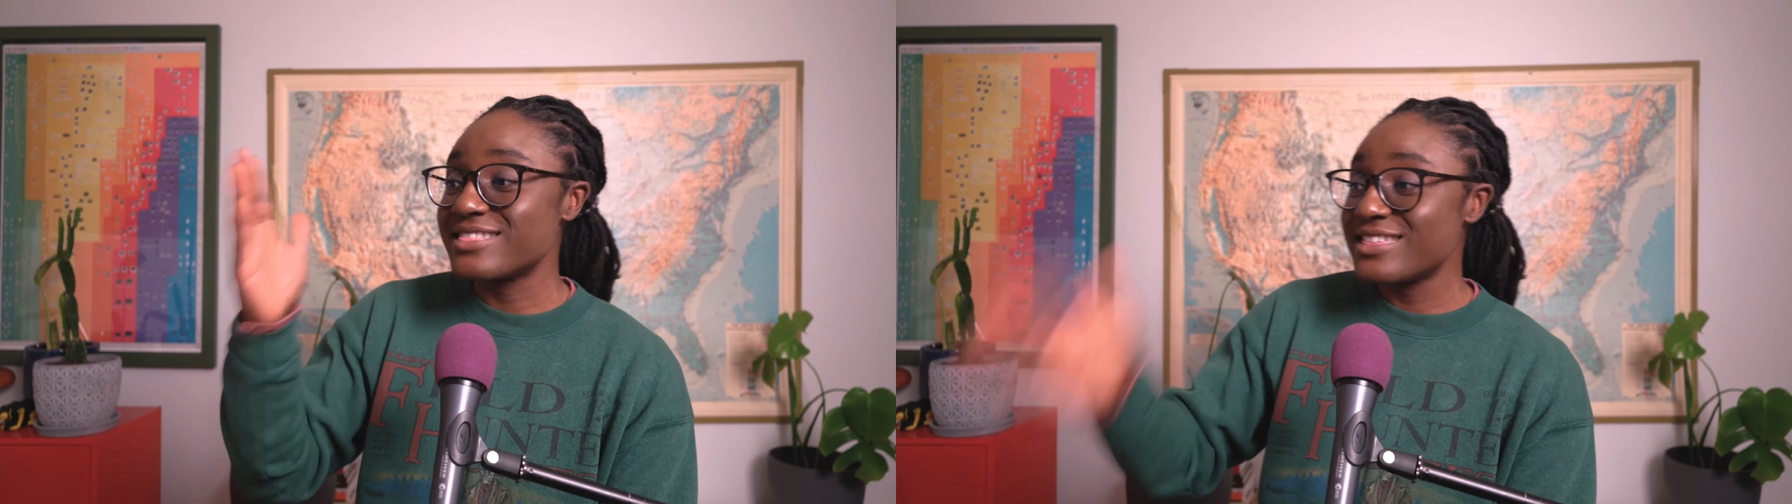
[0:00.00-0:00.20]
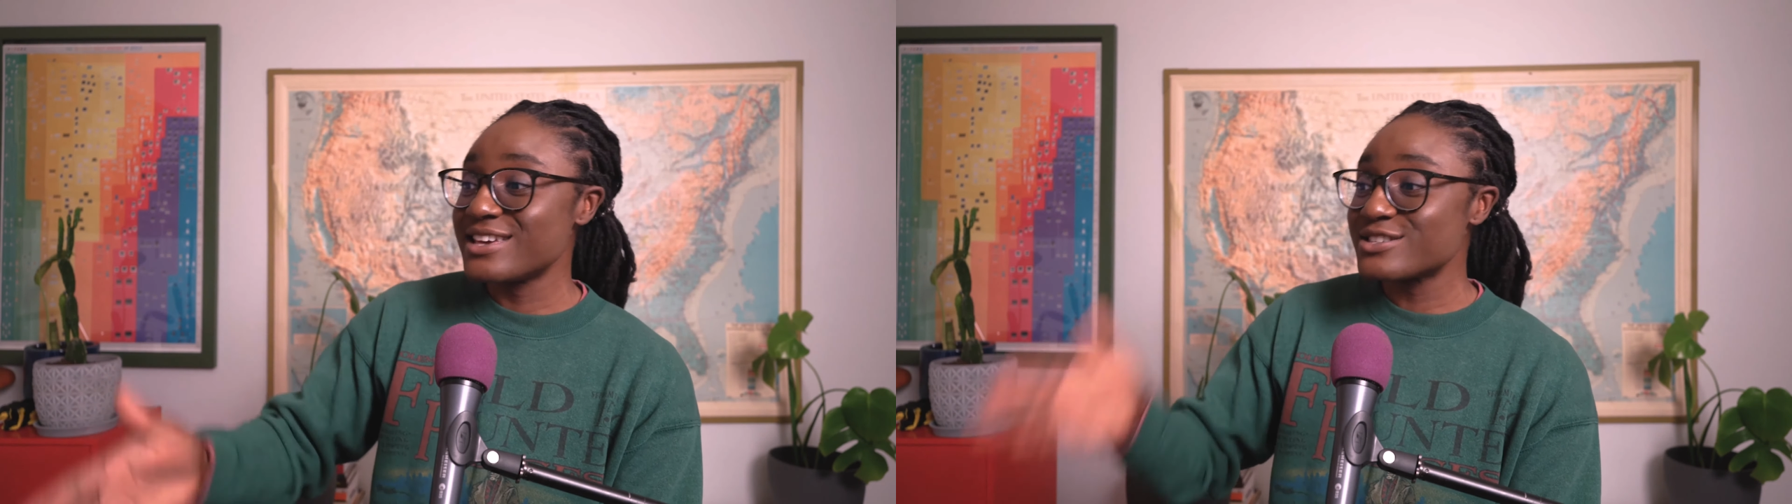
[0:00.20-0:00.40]

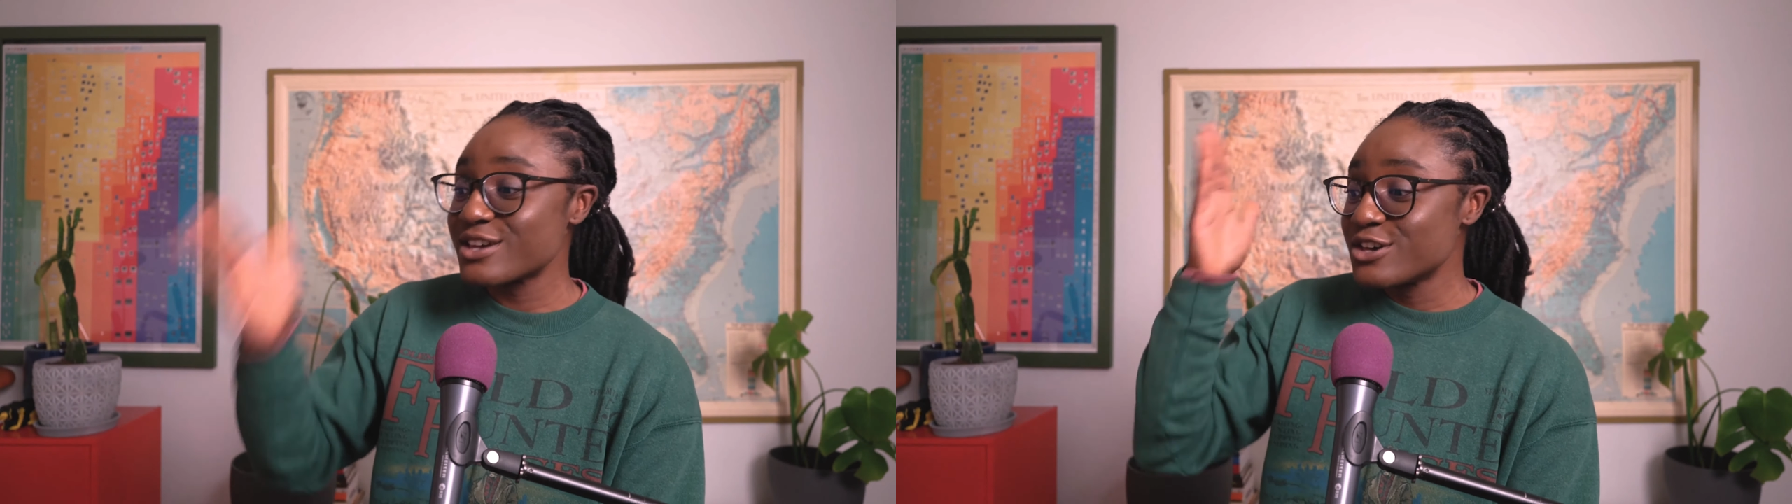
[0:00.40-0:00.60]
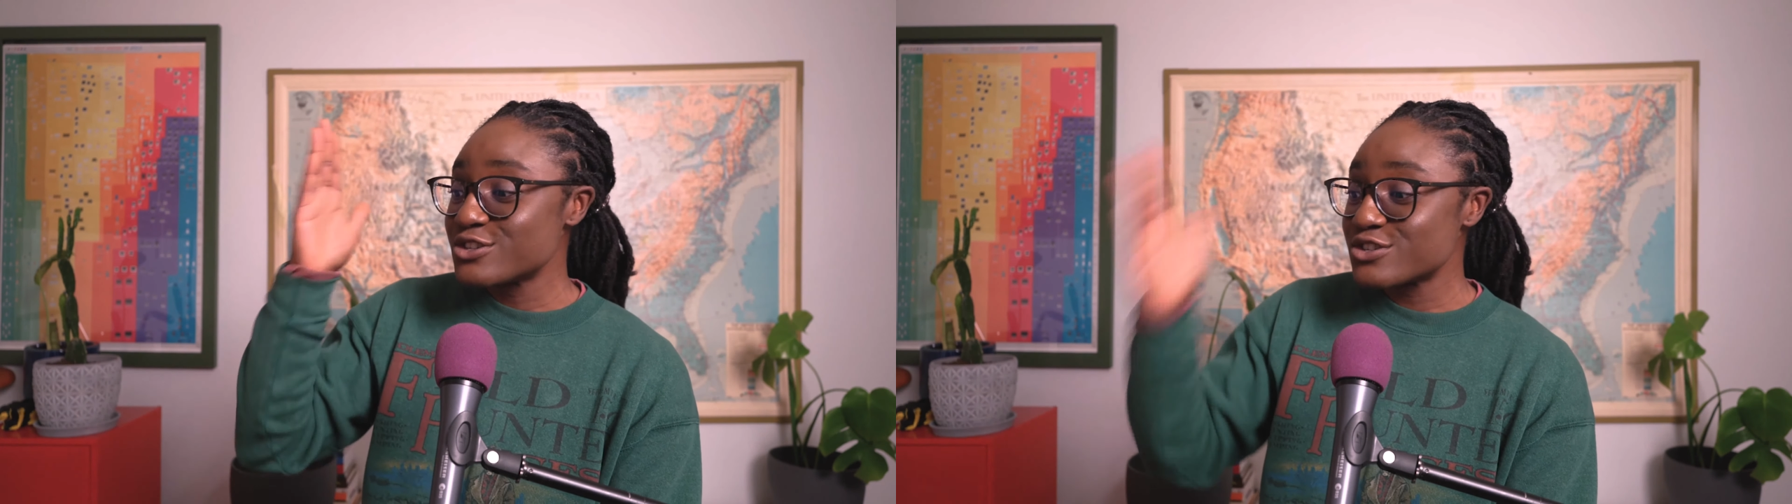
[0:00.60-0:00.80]
this
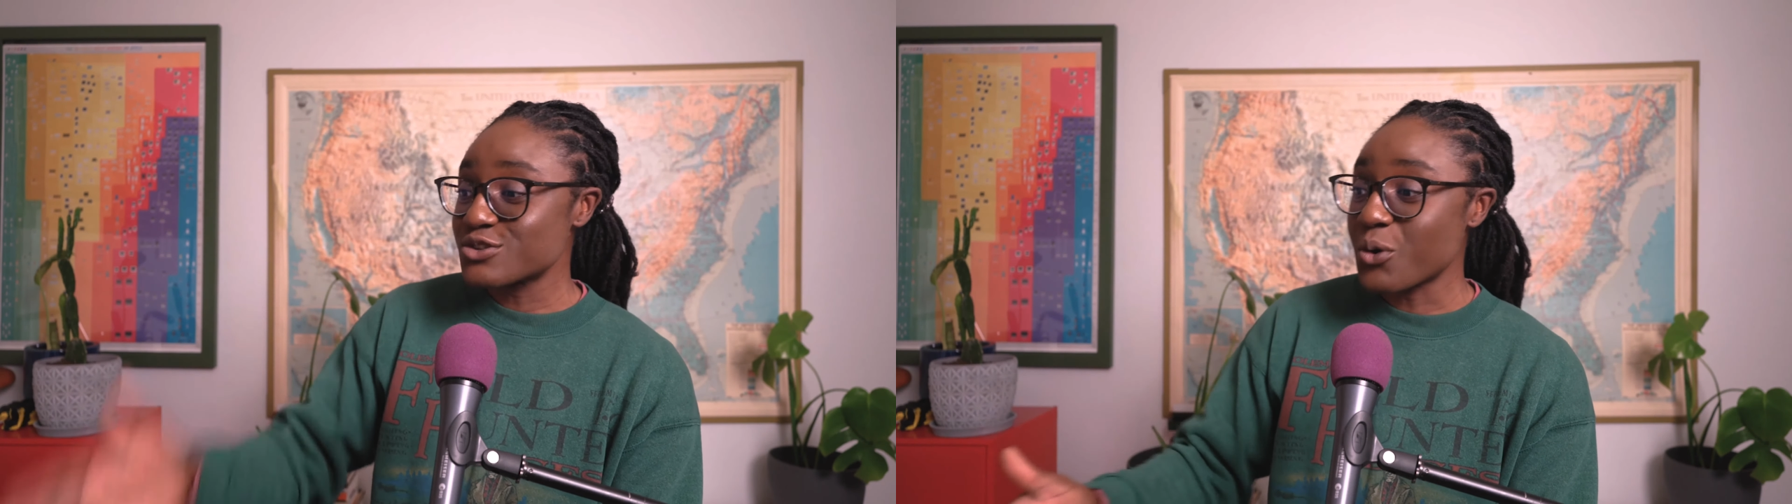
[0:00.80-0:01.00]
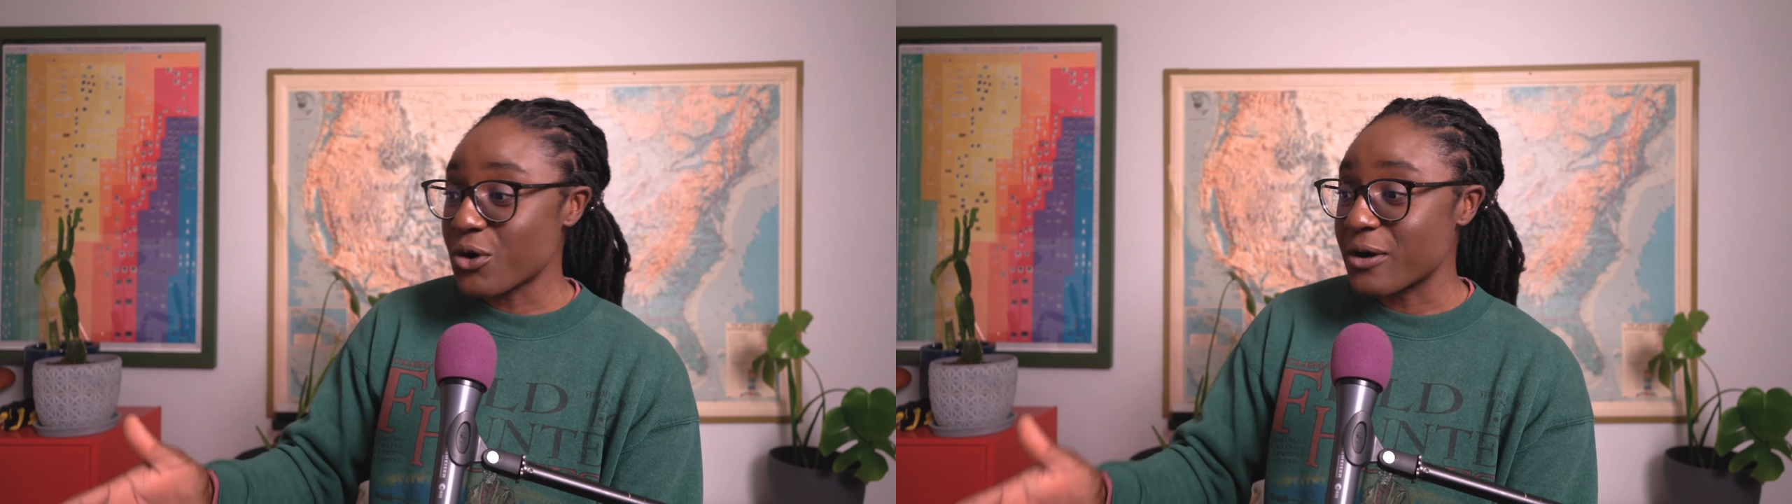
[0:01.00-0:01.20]

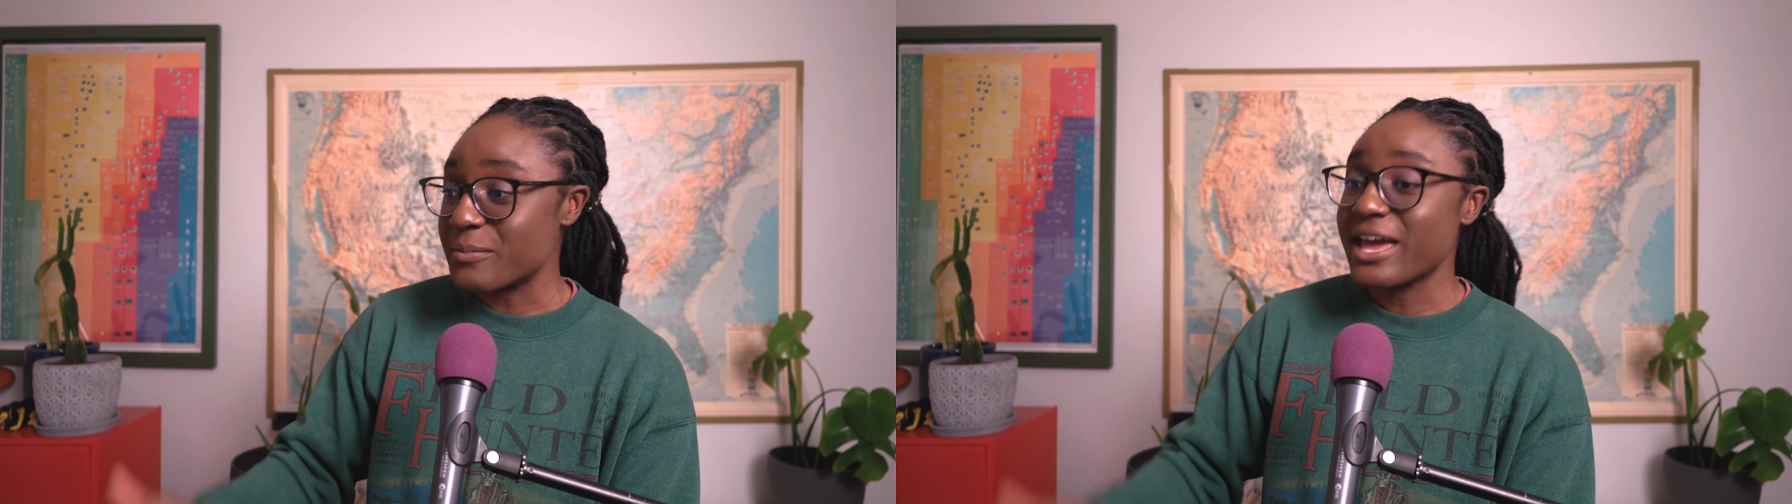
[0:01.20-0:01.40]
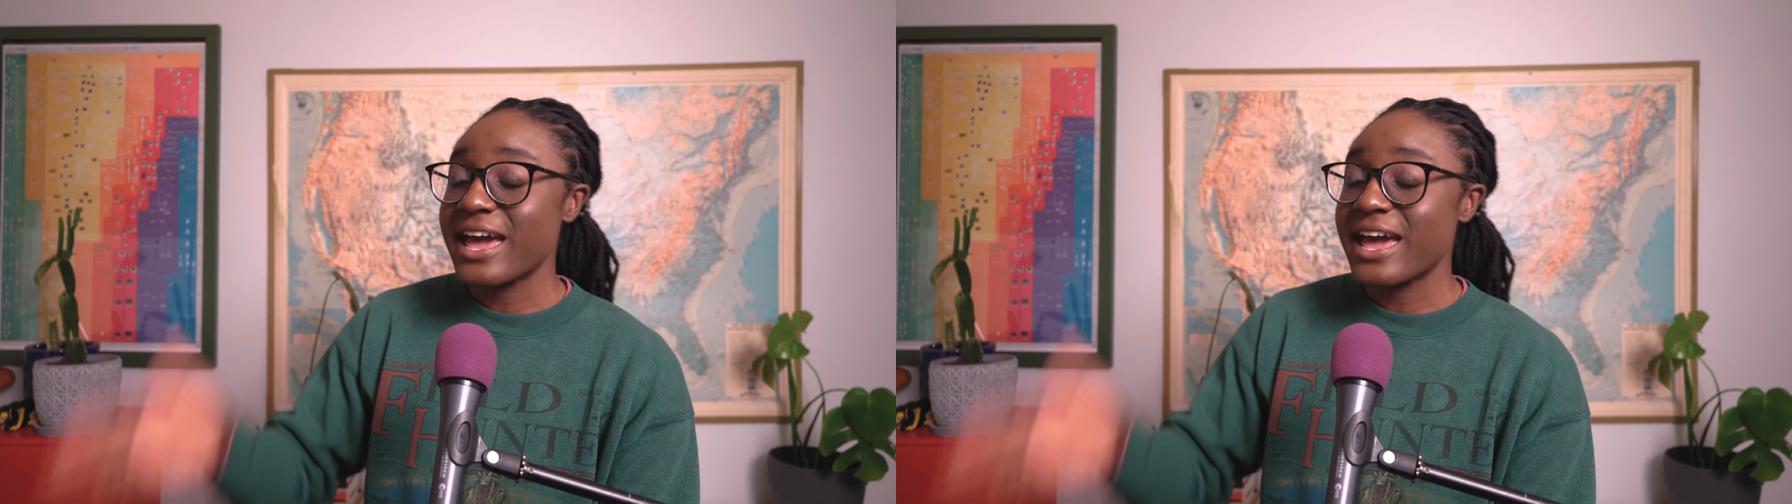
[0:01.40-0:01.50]
storm